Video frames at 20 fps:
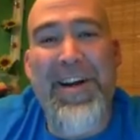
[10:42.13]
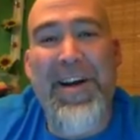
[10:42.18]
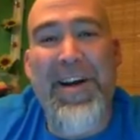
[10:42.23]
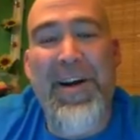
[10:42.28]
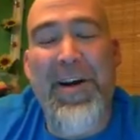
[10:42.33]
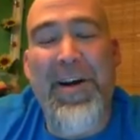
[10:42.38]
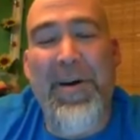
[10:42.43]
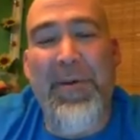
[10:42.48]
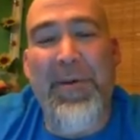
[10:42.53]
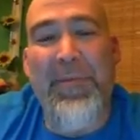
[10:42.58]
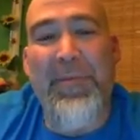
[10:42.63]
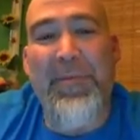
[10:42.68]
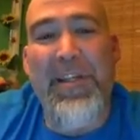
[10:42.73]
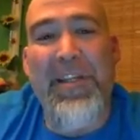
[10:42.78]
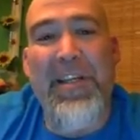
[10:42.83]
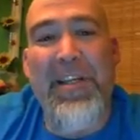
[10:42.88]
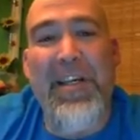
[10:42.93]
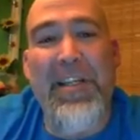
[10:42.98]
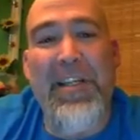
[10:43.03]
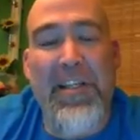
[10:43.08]

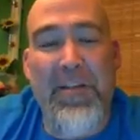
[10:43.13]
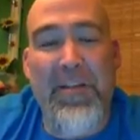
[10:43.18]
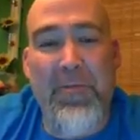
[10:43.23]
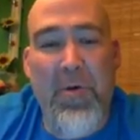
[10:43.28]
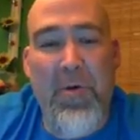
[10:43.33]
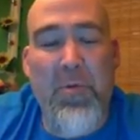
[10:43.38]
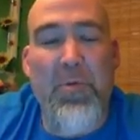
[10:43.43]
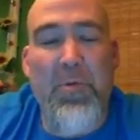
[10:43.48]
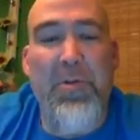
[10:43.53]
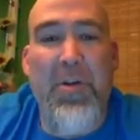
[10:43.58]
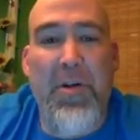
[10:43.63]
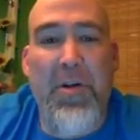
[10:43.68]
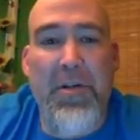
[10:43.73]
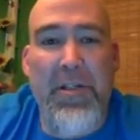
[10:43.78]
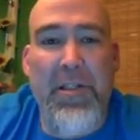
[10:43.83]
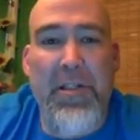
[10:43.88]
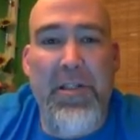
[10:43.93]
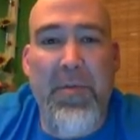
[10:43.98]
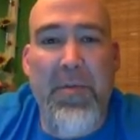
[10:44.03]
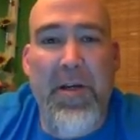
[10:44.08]
get an idea of what we're
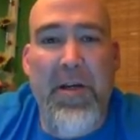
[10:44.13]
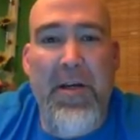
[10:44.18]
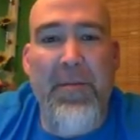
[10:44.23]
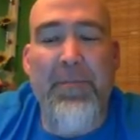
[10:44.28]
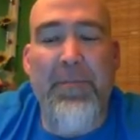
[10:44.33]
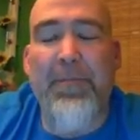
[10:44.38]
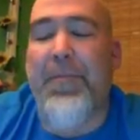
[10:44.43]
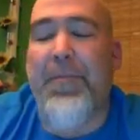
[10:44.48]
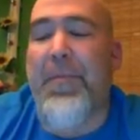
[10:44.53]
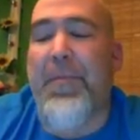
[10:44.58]
talking about,